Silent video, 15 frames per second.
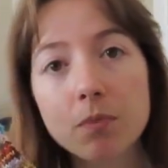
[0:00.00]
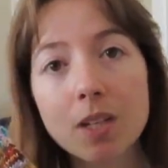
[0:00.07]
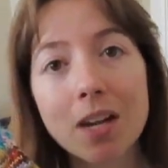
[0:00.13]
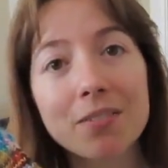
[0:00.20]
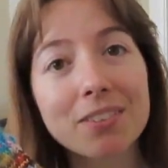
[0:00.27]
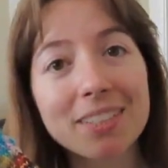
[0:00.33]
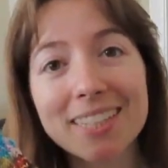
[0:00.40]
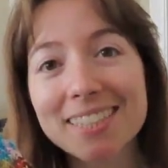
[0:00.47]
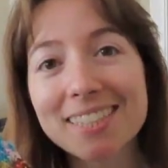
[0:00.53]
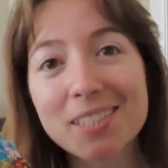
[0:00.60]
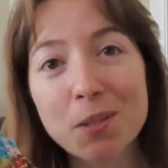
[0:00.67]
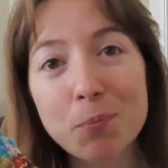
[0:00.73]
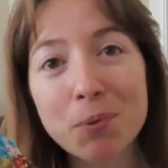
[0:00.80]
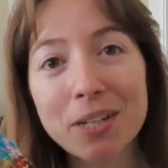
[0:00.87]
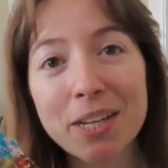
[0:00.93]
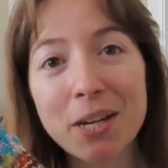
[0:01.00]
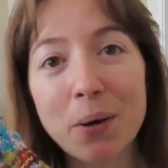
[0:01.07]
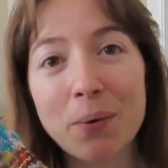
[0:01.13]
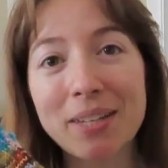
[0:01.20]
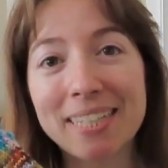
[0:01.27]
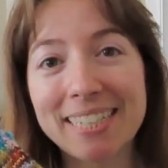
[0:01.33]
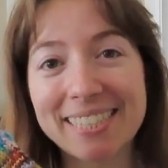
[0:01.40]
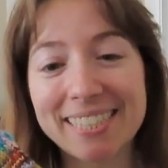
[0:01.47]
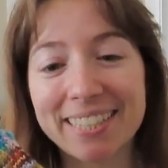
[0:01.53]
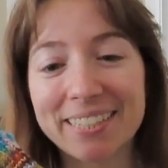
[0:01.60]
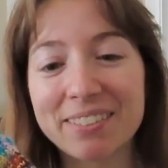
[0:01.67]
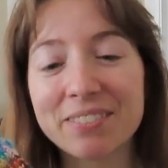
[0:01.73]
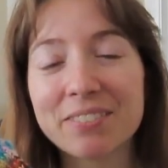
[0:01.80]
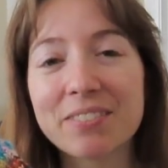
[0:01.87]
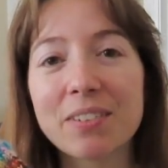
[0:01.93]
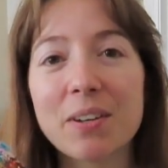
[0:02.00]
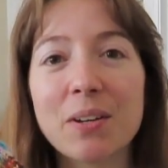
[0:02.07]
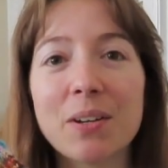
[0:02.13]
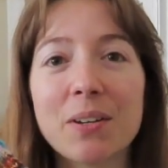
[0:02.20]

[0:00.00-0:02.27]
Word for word: I feel like it's still pretty cohesive,